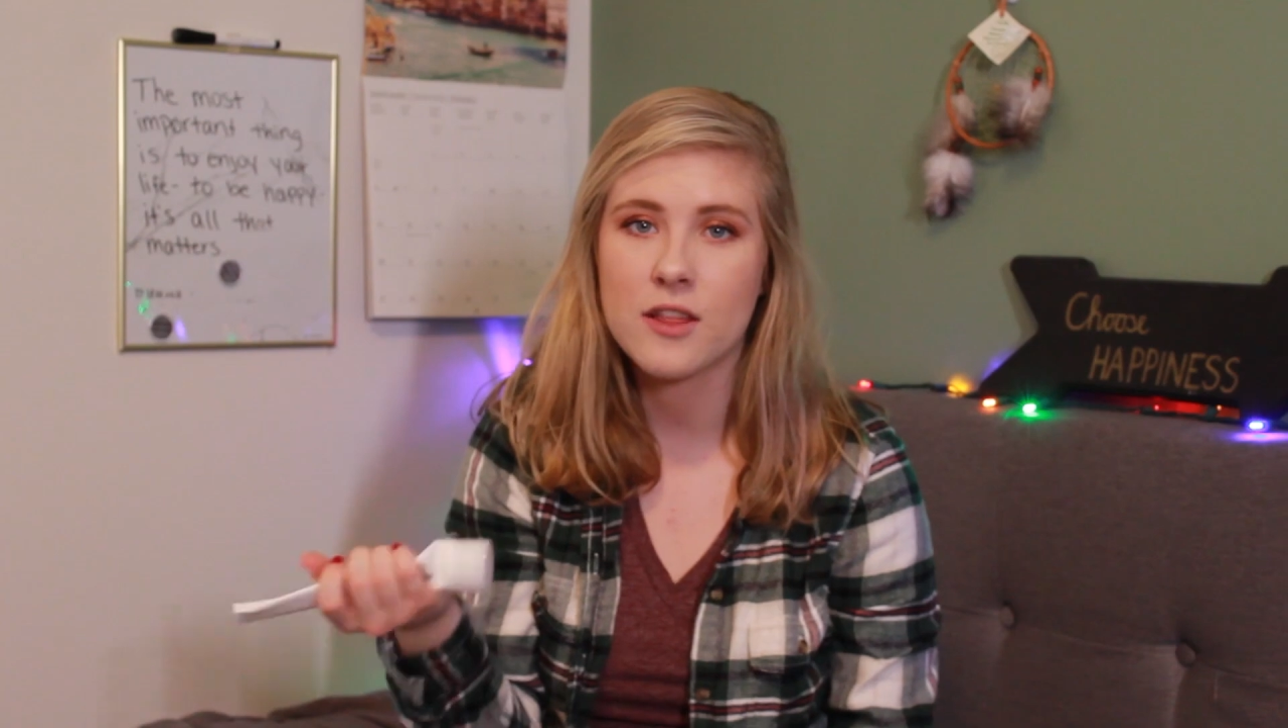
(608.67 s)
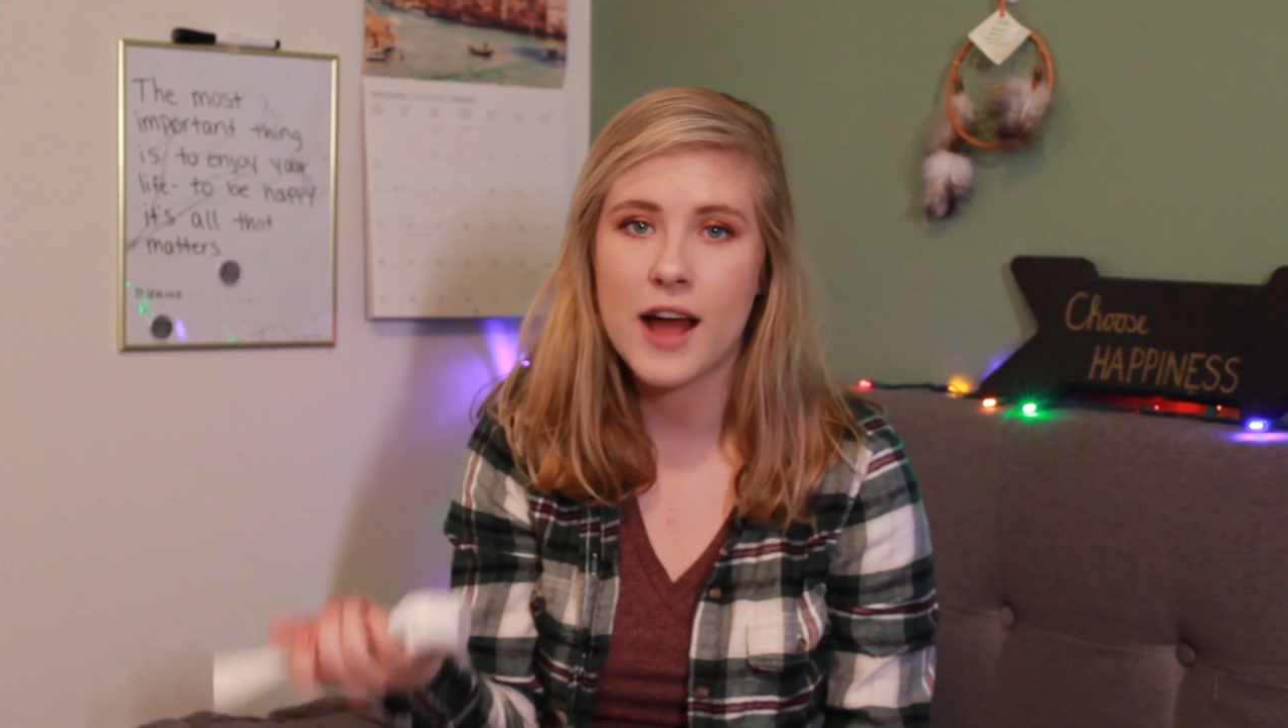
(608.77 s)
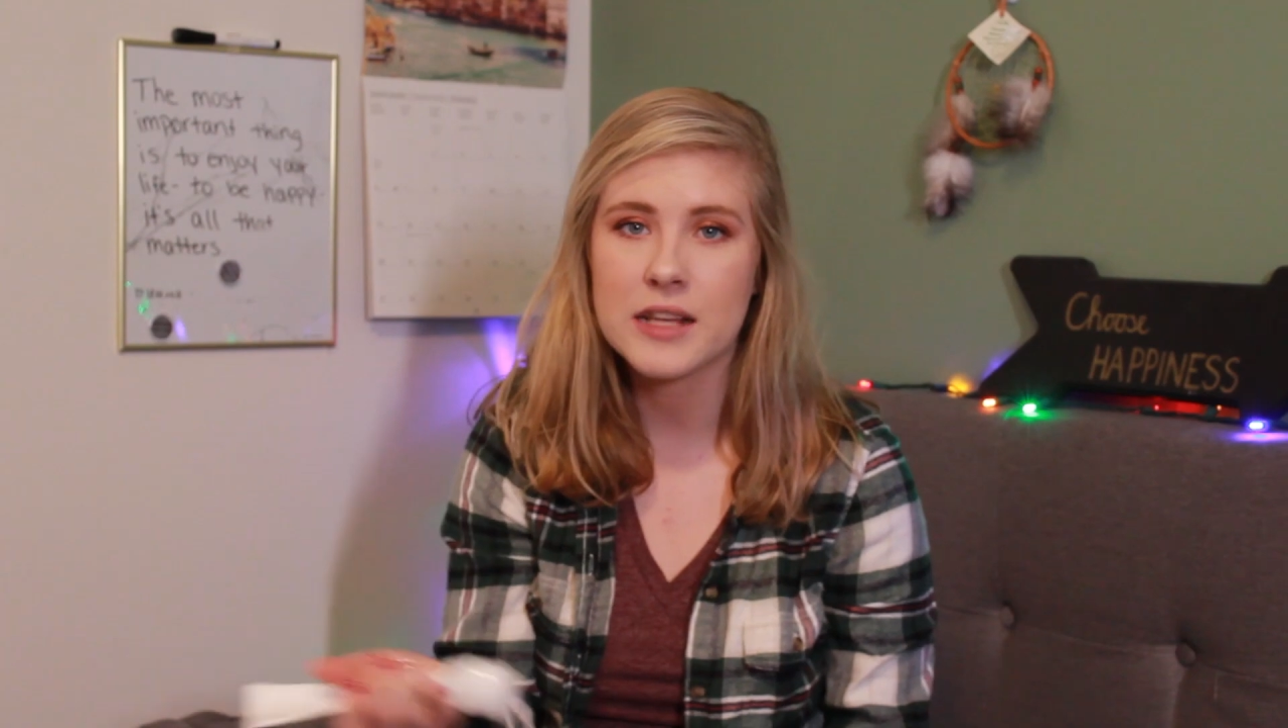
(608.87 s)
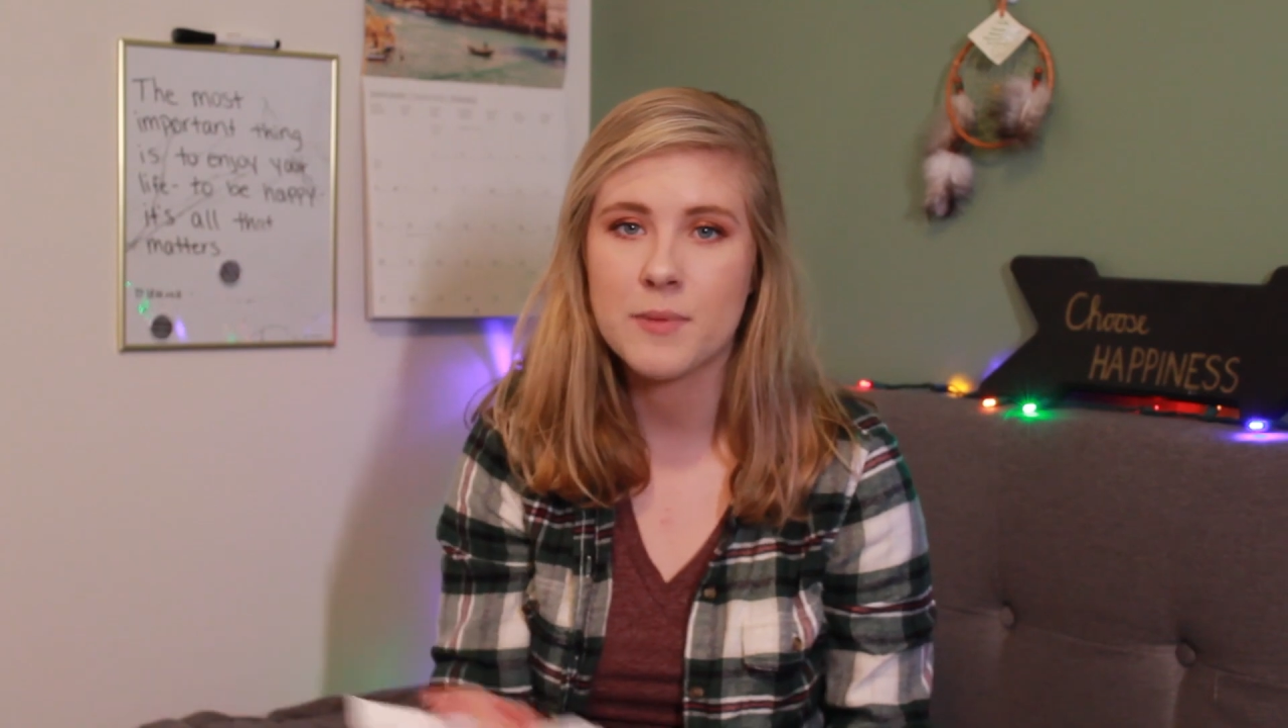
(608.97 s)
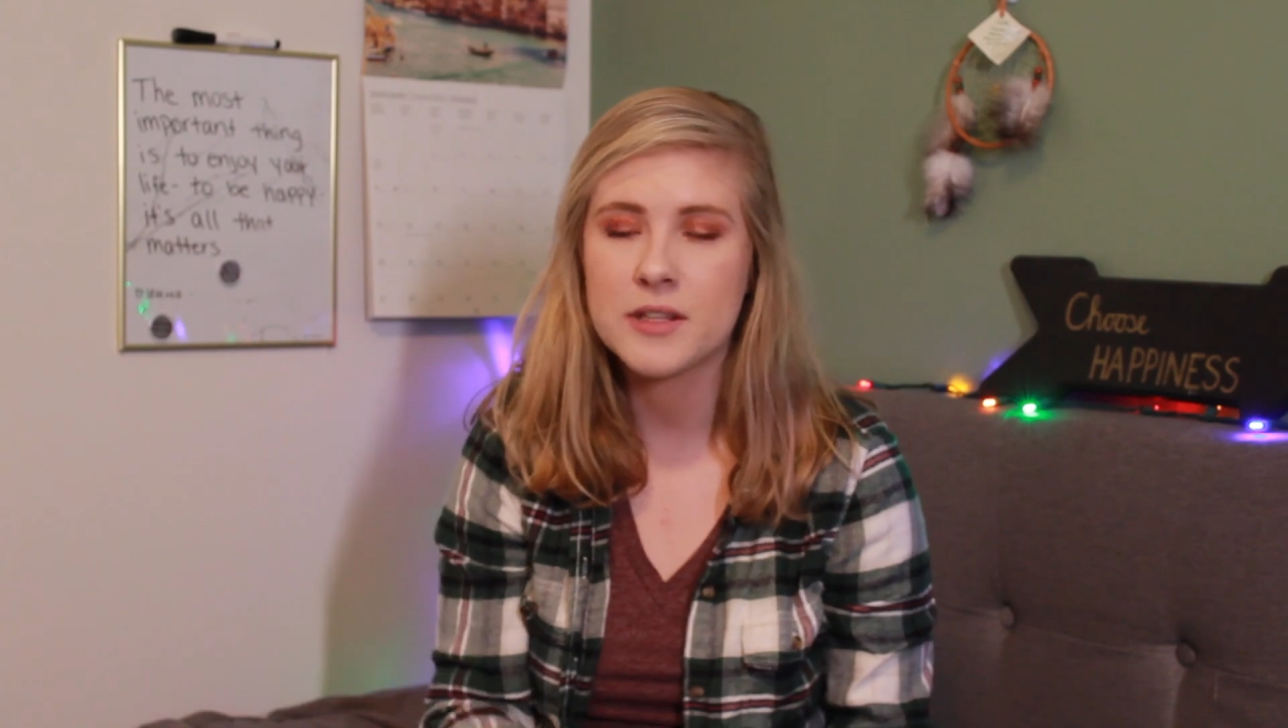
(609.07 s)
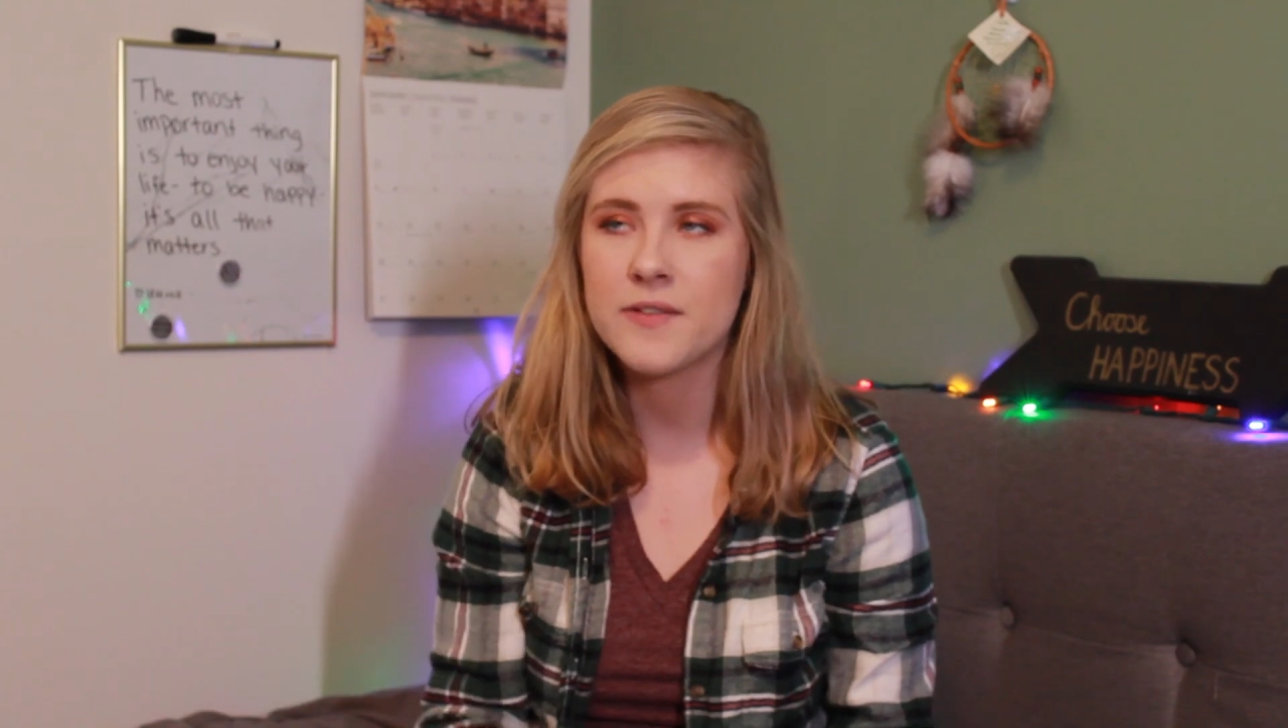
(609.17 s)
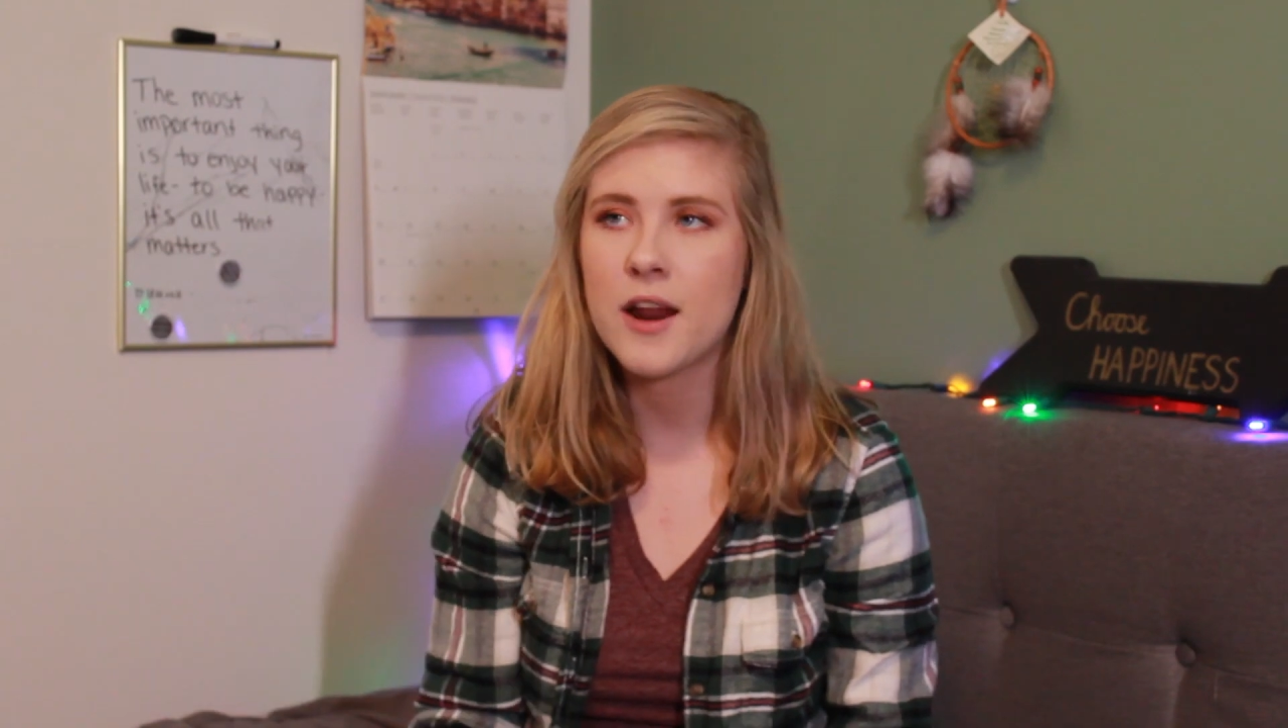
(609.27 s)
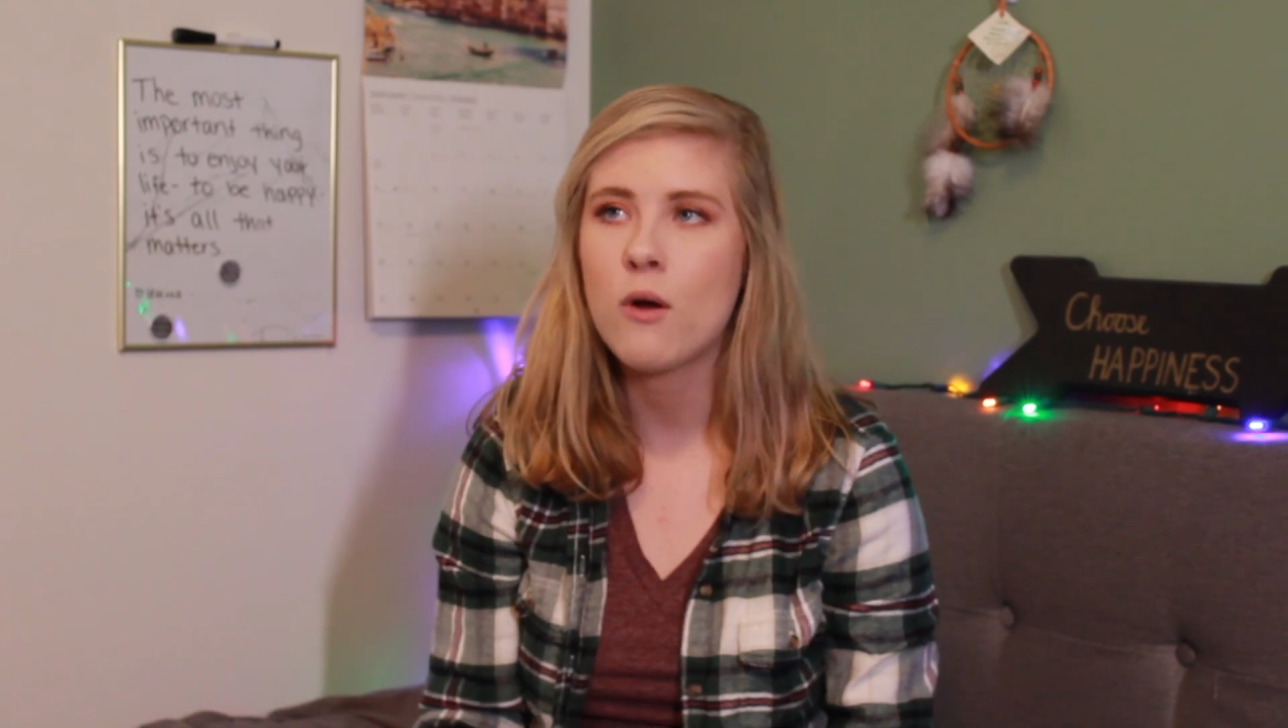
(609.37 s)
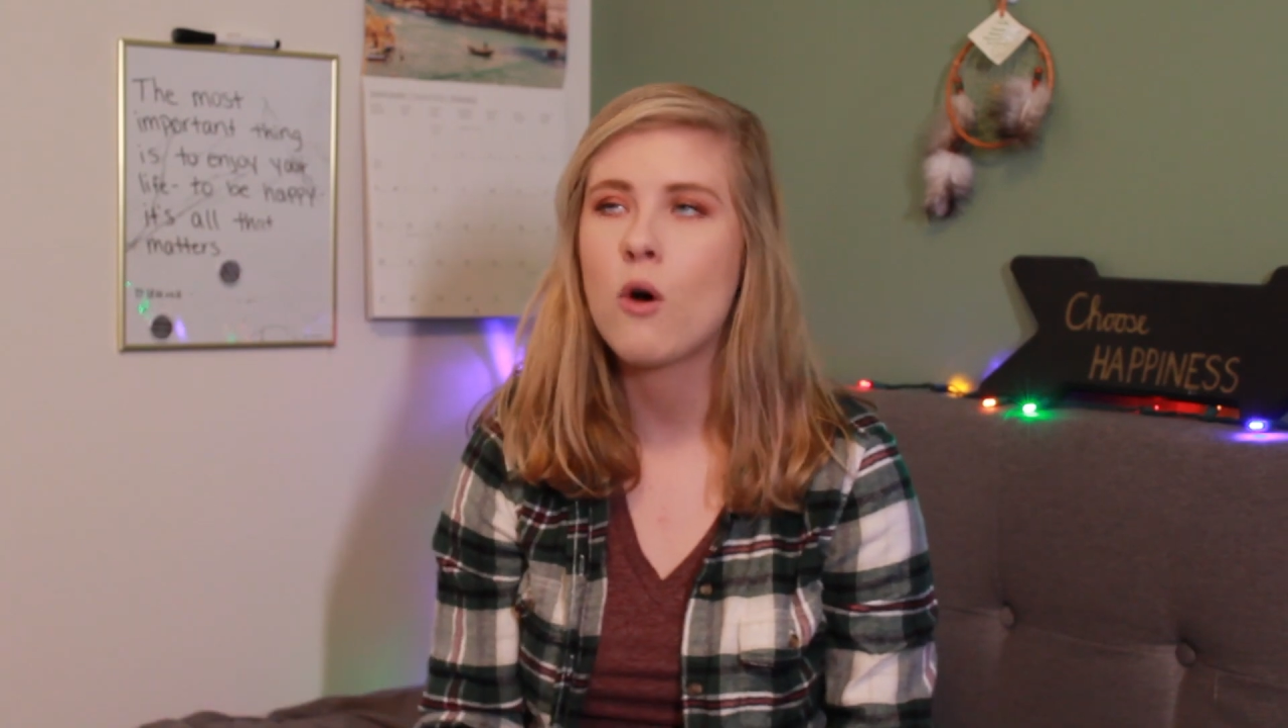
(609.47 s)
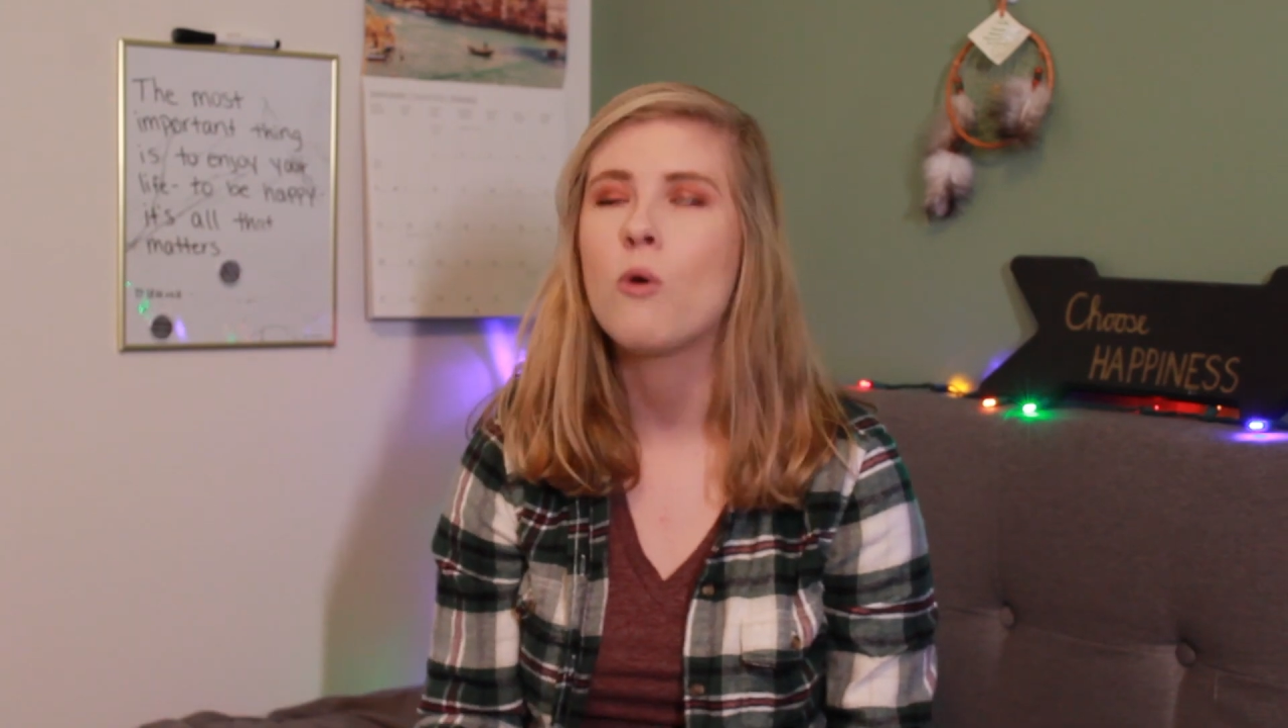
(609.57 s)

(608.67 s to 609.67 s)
last bits of it out.